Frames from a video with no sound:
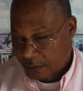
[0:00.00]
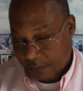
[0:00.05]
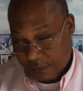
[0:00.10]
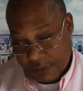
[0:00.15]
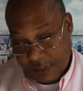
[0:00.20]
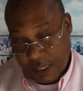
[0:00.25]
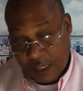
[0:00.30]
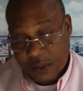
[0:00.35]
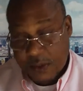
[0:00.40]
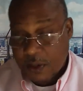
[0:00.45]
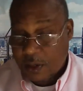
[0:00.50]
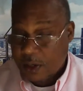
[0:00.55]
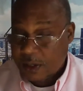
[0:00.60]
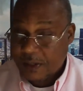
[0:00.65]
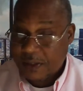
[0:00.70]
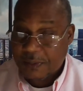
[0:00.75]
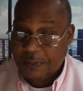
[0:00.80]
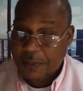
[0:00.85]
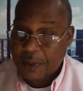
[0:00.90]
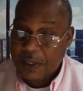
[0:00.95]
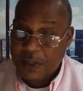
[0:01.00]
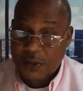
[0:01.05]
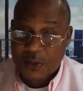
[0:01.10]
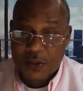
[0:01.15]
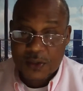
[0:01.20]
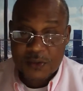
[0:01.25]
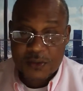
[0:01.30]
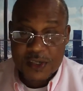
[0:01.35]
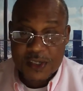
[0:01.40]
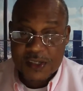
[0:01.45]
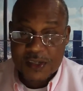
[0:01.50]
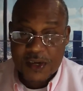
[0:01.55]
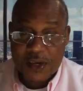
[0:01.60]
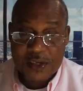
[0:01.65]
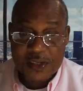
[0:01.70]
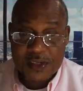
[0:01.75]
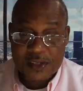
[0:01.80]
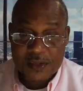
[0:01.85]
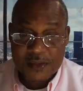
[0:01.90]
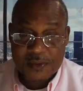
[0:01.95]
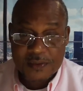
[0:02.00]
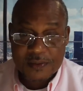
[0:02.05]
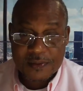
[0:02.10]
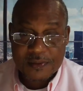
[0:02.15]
tell you all, you better do your research.